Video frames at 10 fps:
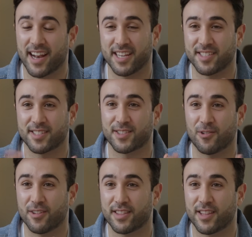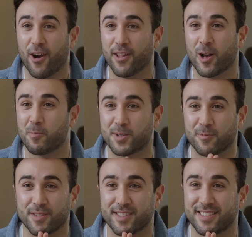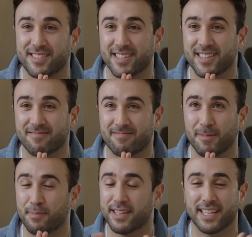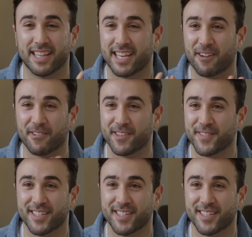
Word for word: that I just thought the only option was to completely get rid of